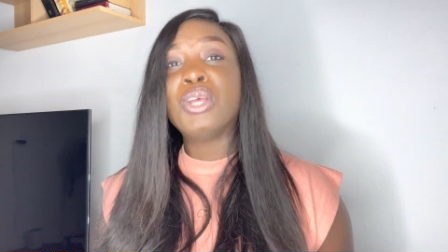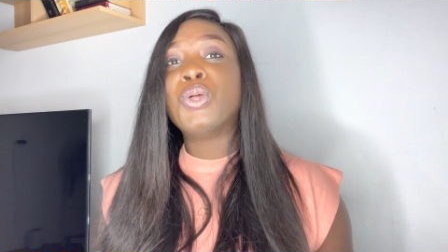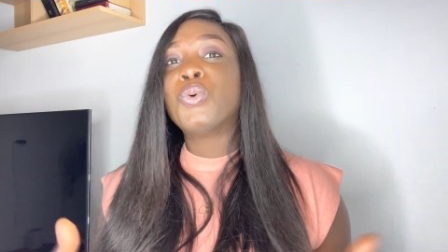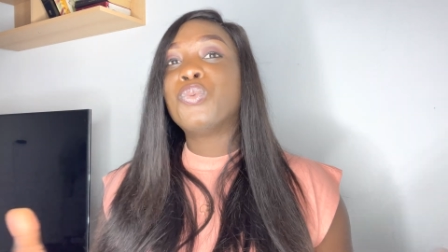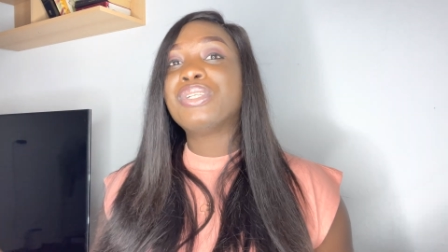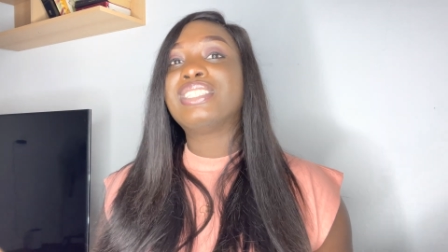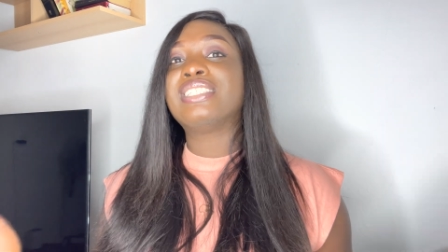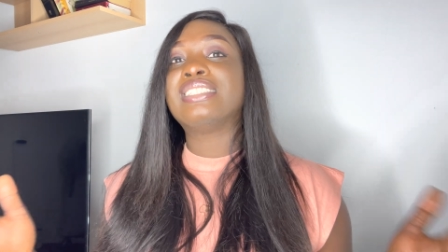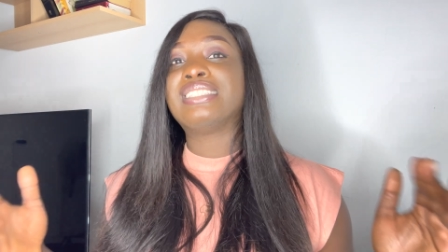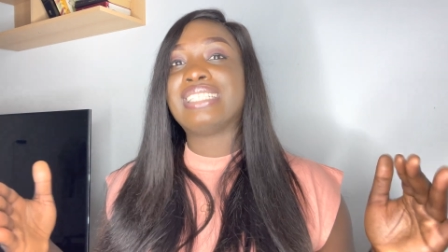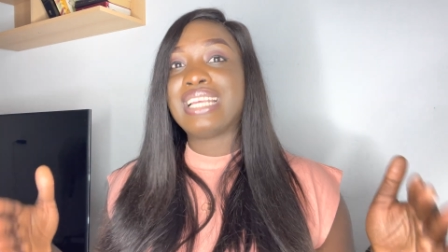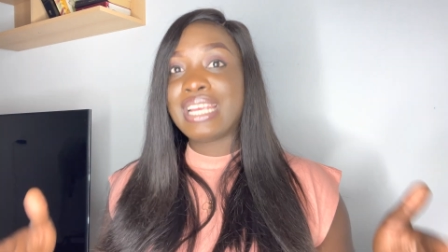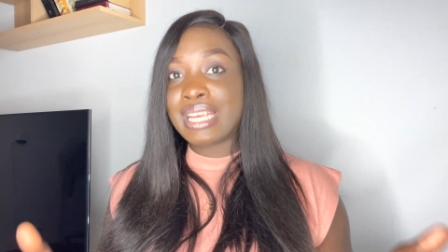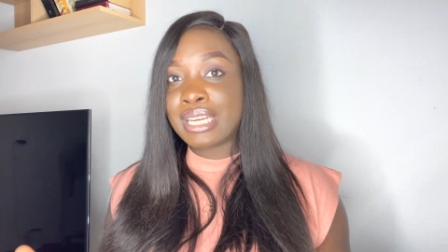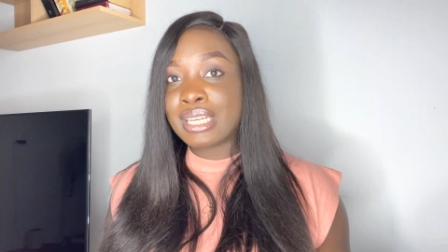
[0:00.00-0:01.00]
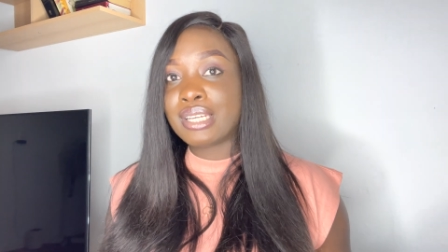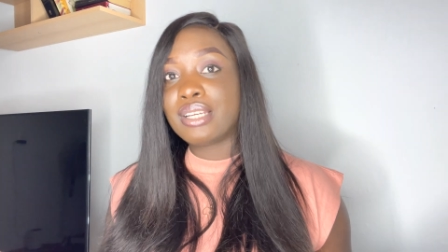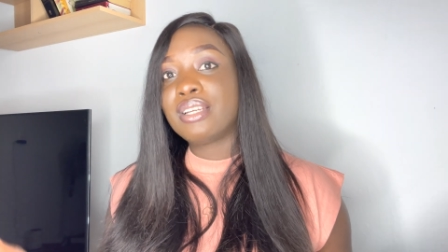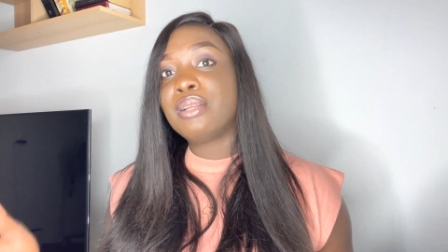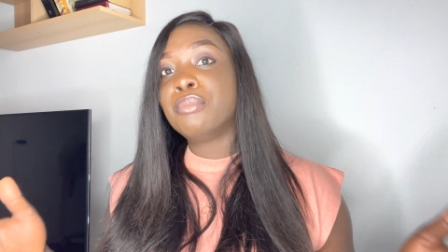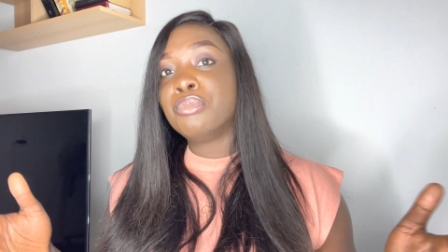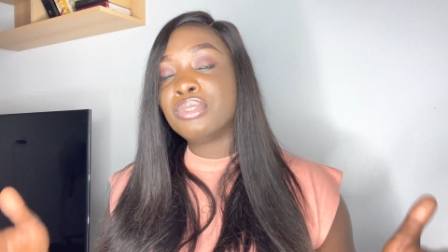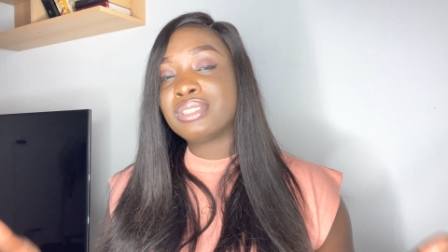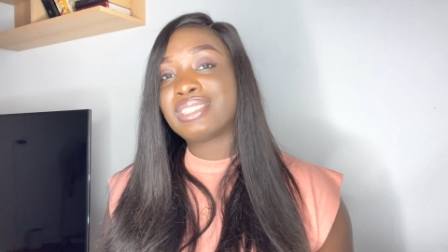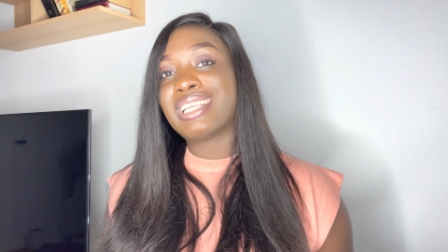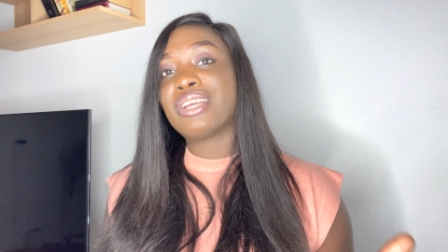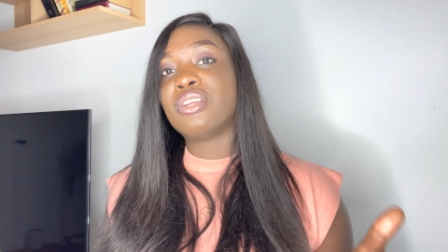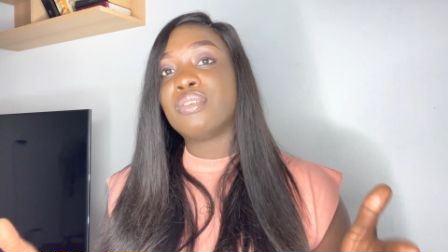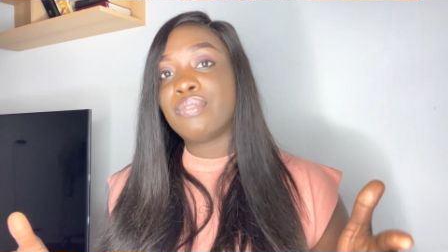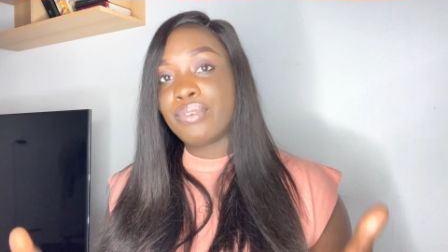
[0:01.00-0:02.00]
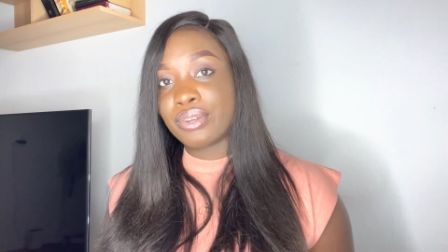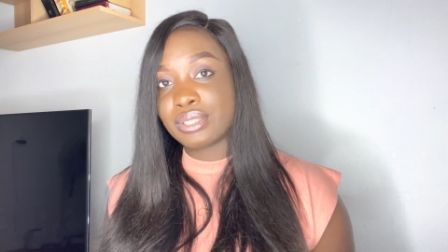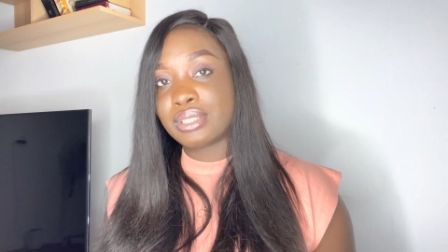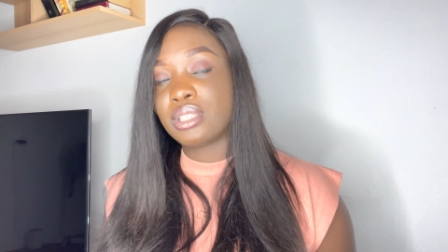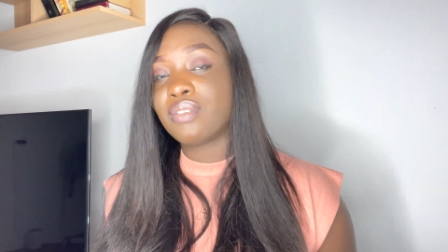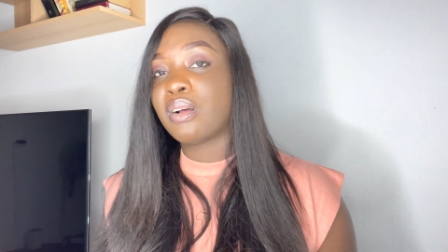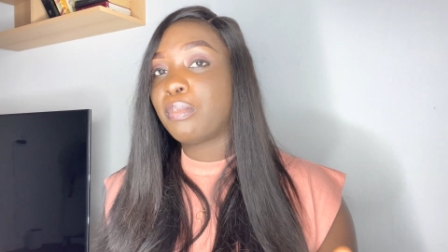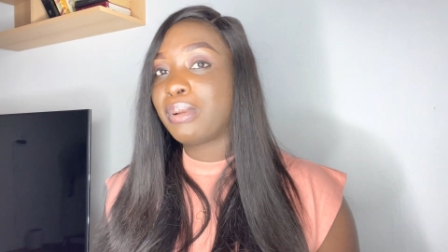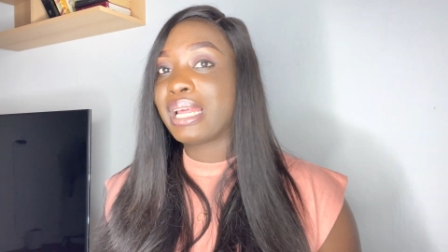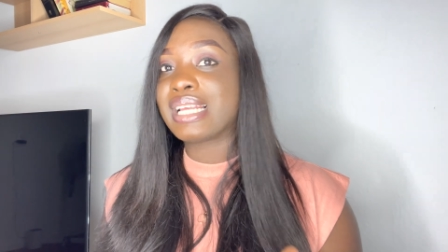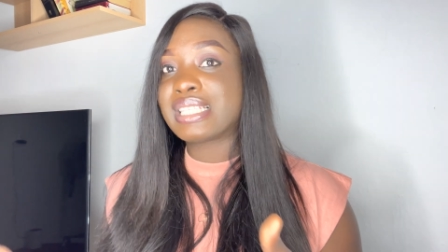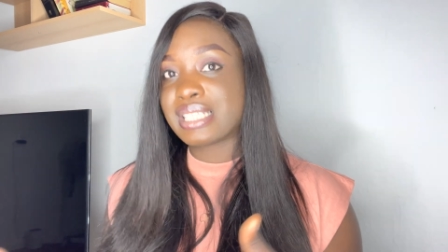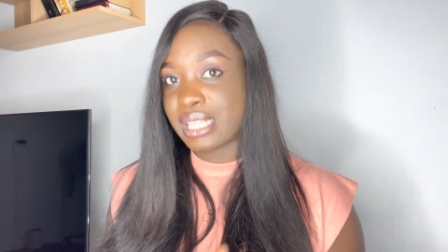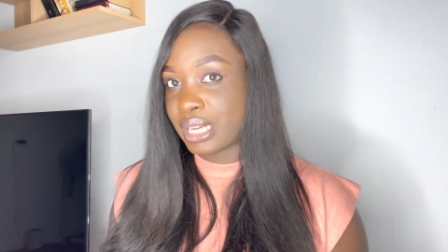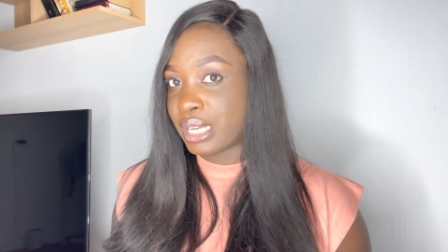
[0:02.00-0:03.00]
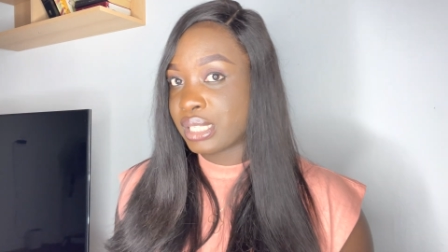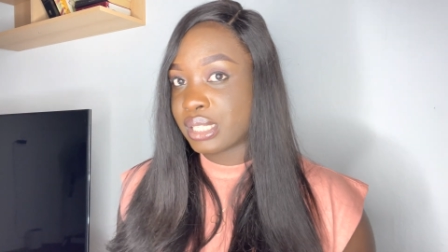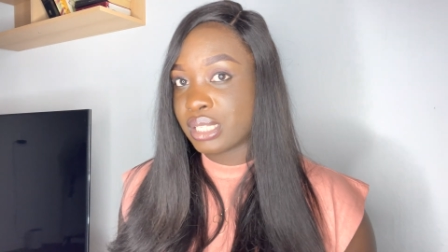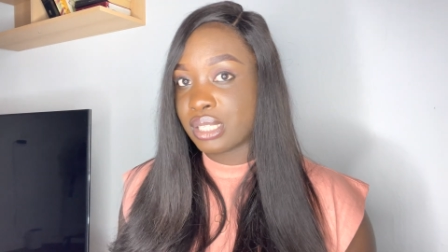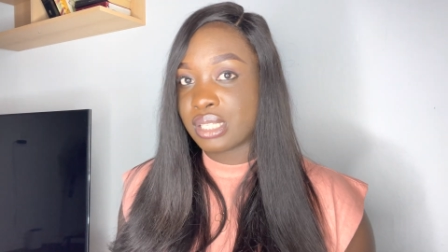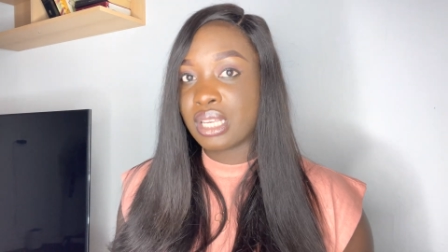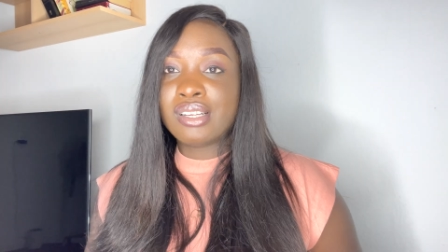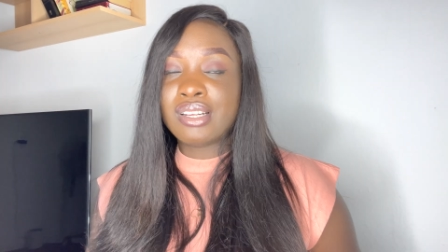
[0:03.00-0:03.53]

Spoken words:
which is in the Münster University of Applied Sciences.